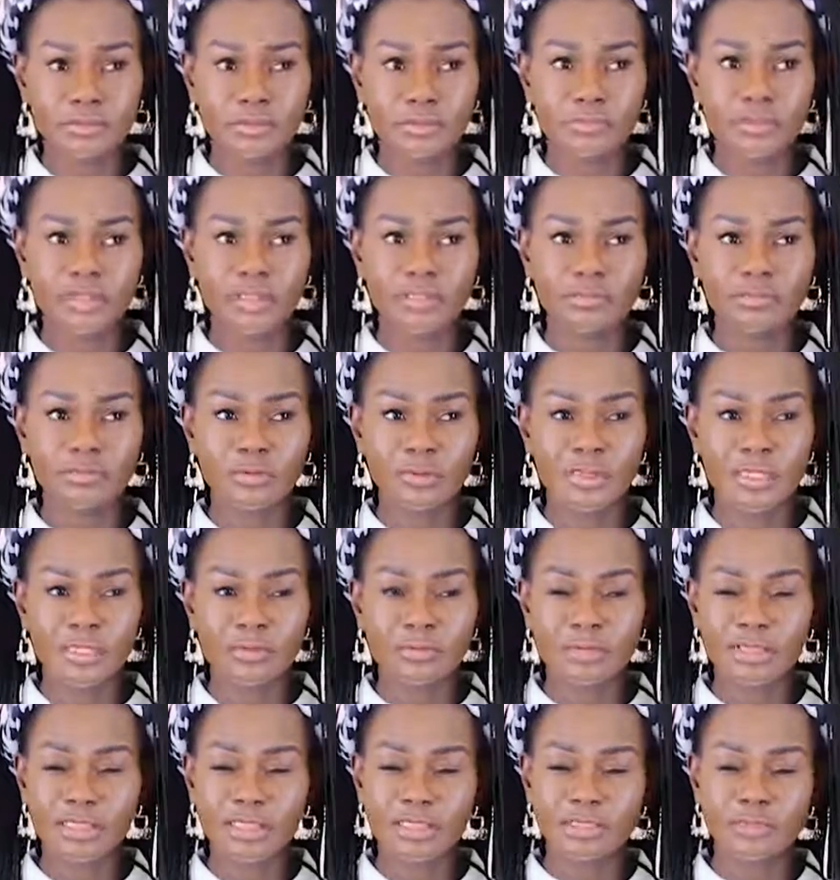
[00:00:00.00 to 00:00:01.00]
24
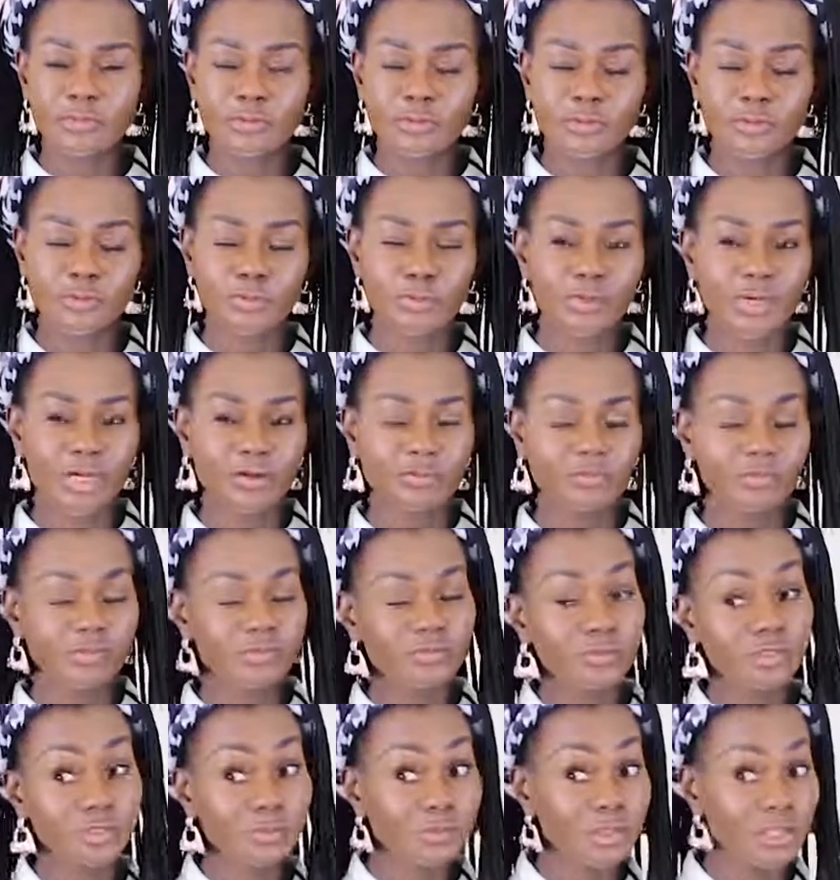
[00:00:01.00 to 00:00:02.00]
cupcakes for
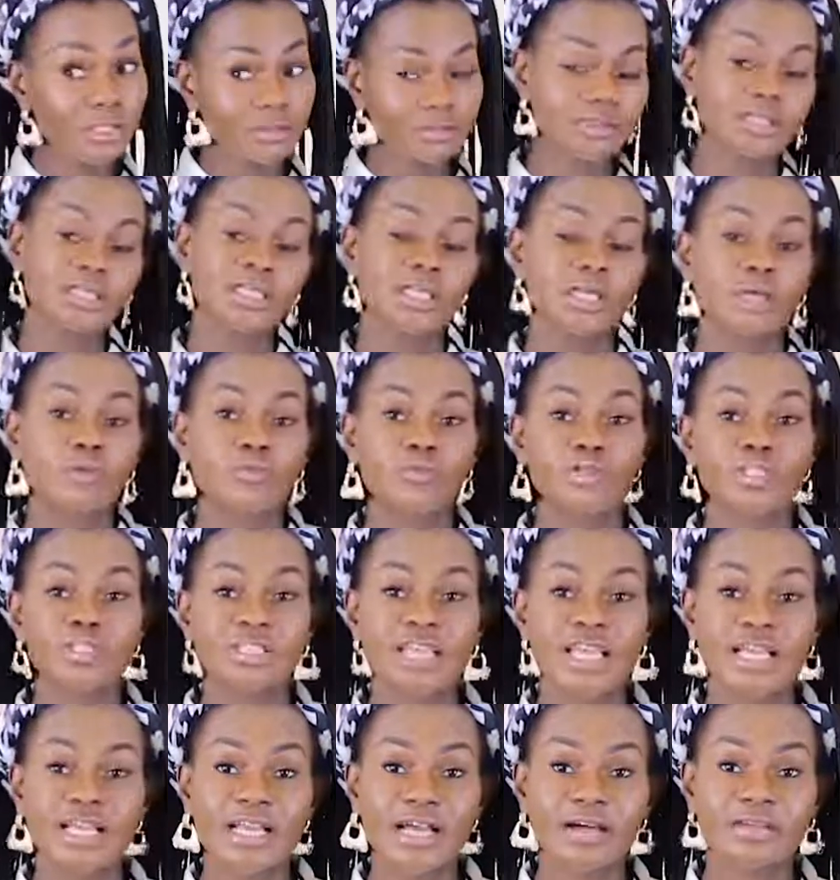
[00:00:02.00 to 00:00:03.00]
£2.50. Well, if we
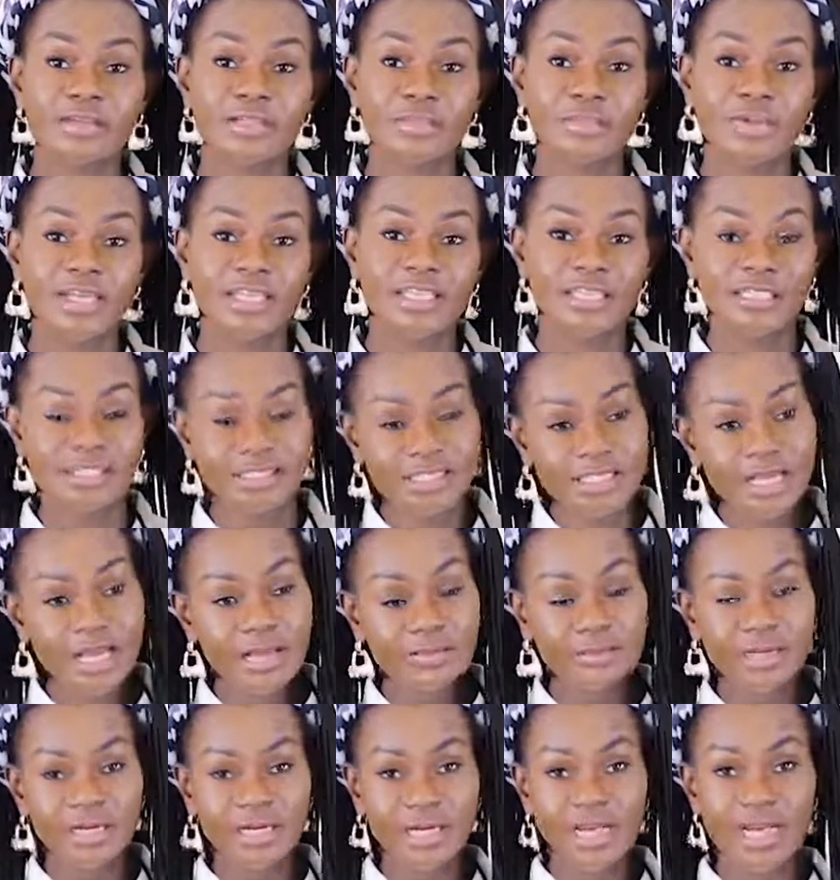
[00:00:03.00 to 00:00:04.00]
take out the baking
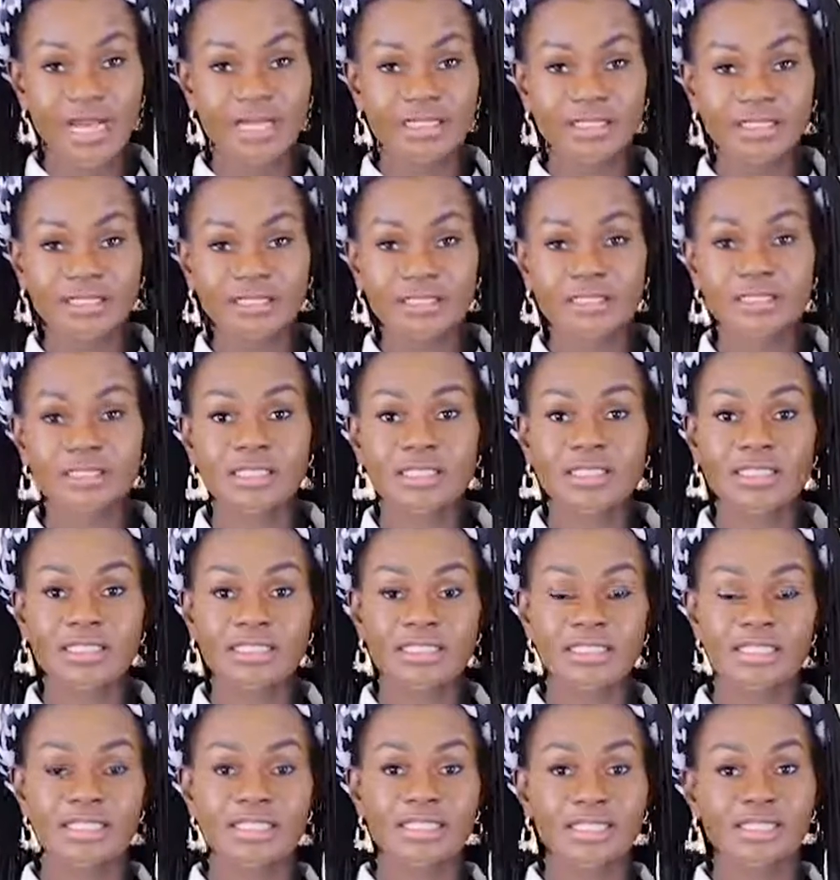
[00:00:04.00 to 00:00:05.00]
time and other
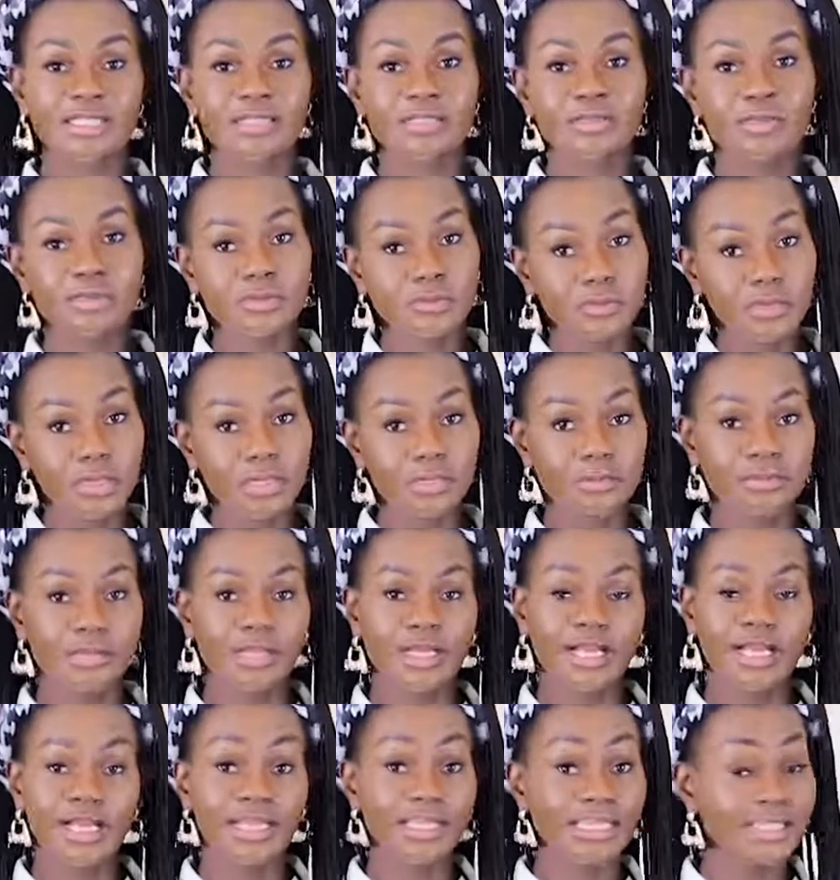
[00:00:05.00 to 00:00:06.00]
incidentals, well,
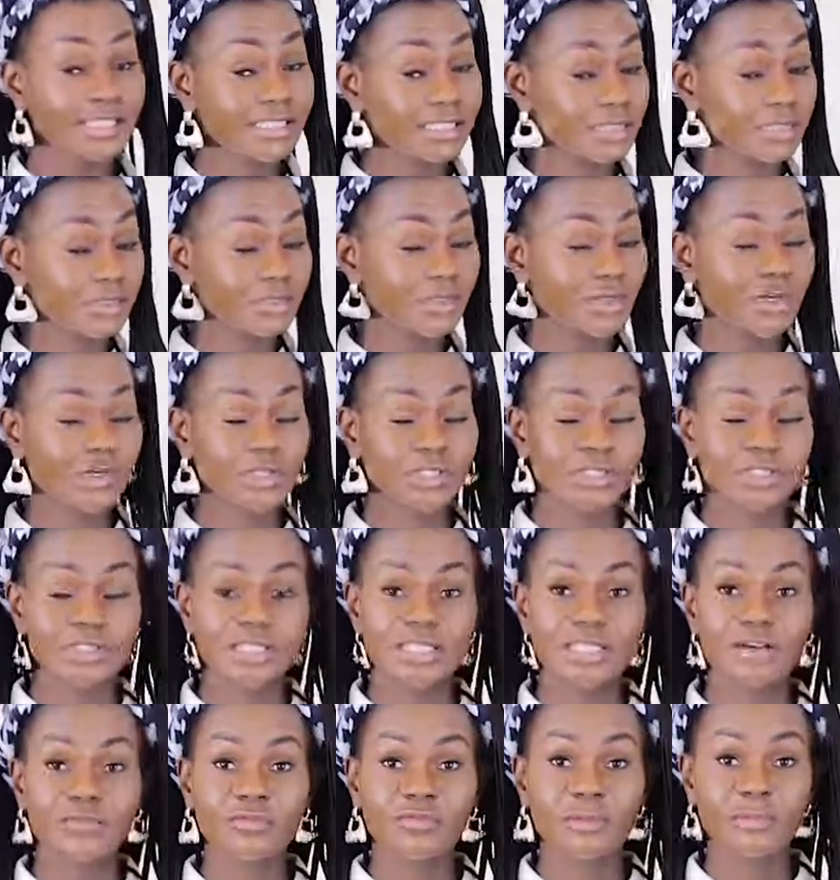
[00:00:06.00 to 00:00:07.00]
I guess you got
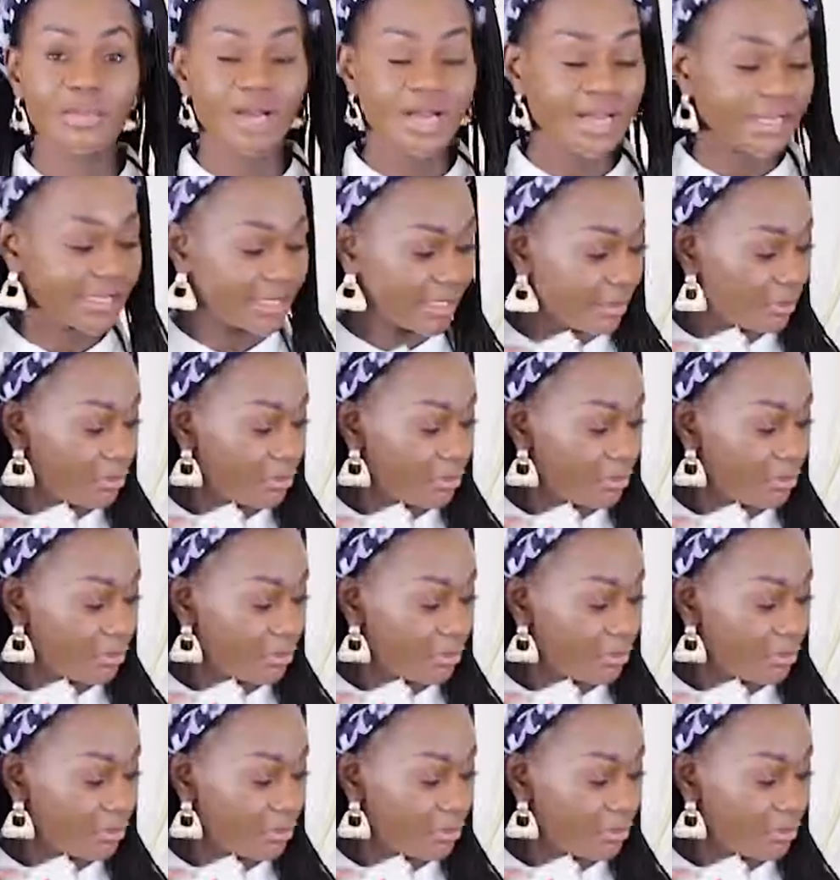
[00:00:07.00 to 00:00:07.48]
yourself a bargain.